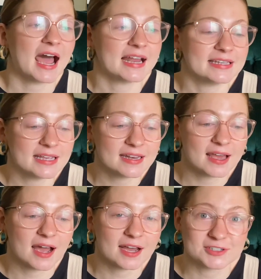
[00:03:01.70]
I did
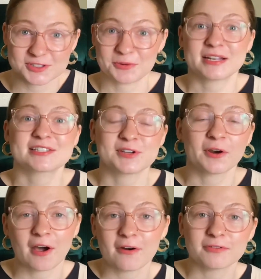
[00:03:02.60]
just want to start
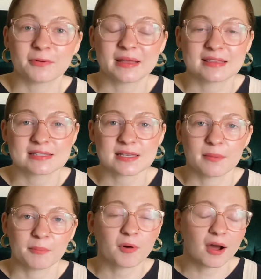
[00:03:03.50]
off with
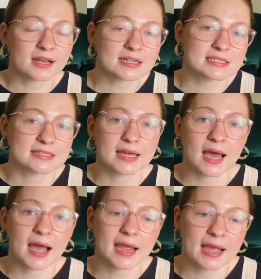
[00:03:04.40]
some products that
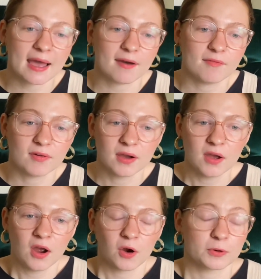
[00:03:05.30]
I have
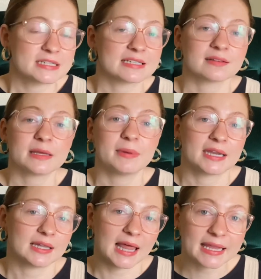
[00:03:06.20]
recently
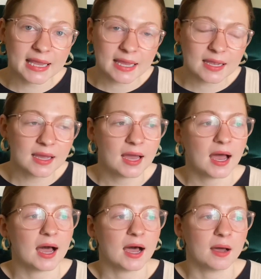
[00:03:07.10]
been liking.
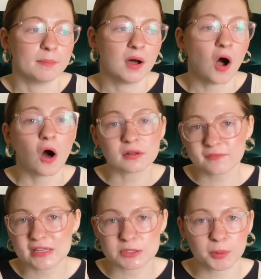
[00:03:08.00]
All of
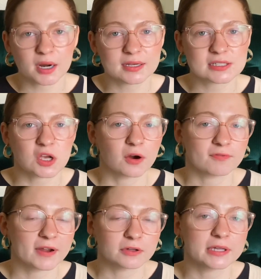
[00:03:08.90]
these products are
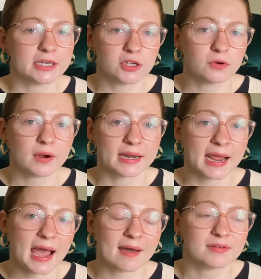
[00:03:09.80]
fairly new and I
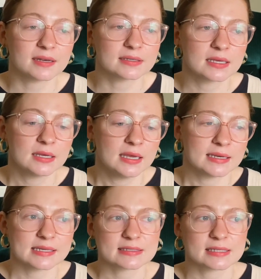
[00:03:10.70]
haven't
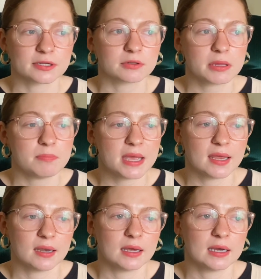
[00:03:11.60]
necessarily been